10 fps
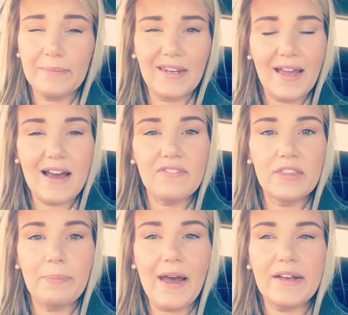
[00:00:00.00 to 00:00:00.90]
I mean, I have in
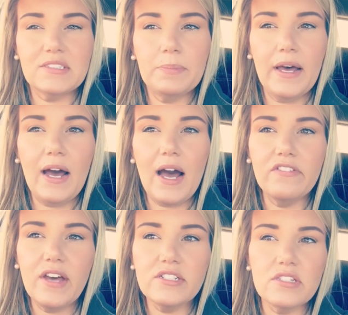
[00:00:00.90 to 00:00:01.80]
the past, but
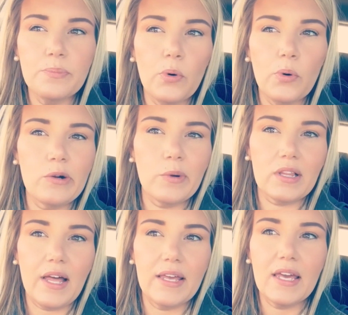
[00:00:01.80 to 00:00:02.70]
I've got to the point where
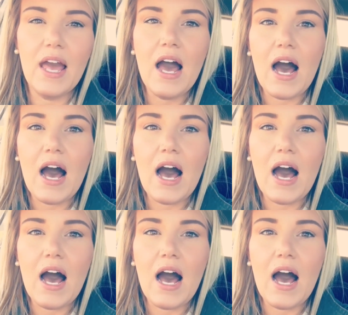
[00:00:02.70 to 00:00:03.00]
like